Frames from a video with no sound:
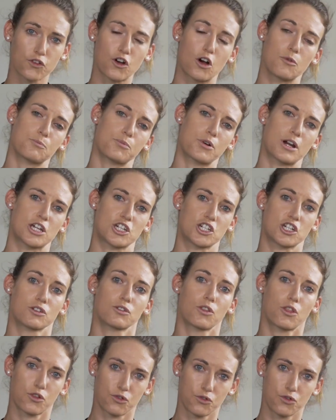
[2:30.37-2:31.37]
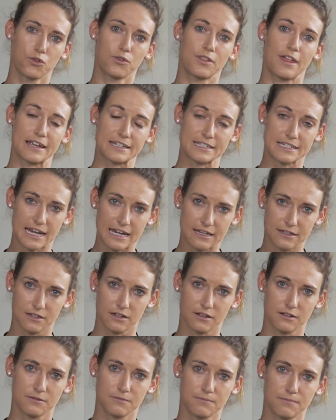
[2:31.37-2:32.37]
compression through that
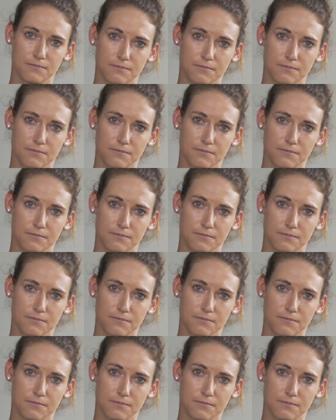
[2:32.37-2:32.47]
tendon.